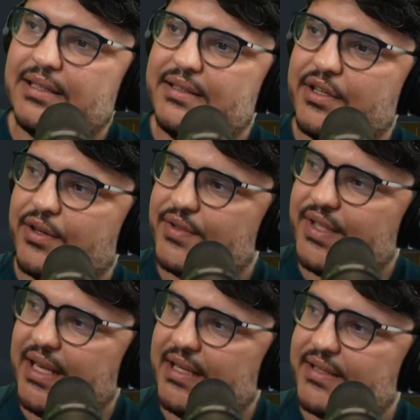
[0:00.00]
So
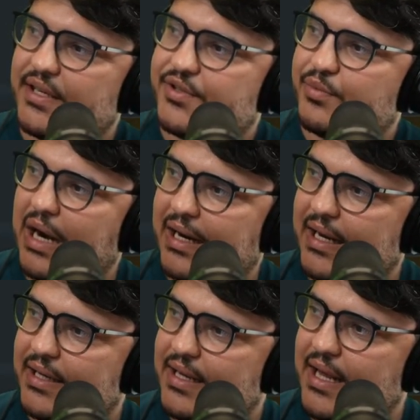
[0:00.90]
CData section
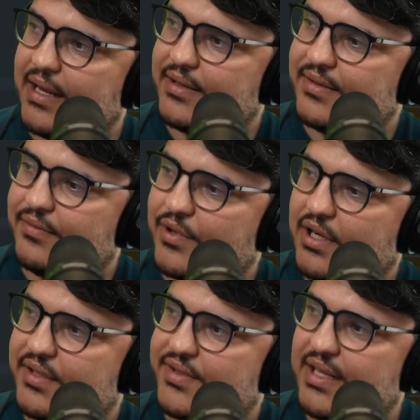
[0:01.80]
bracket, and we're
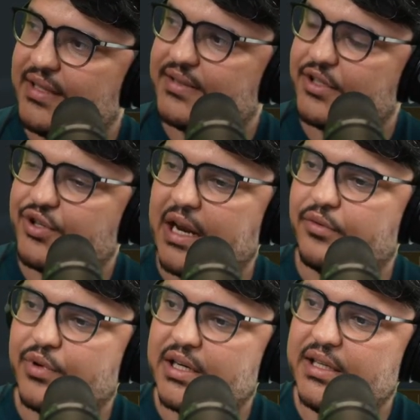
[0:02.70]
at CData section
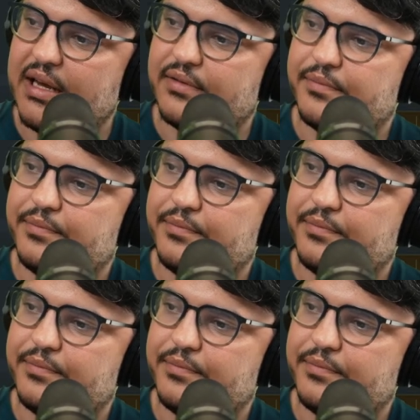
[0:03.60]
end. We're at the end.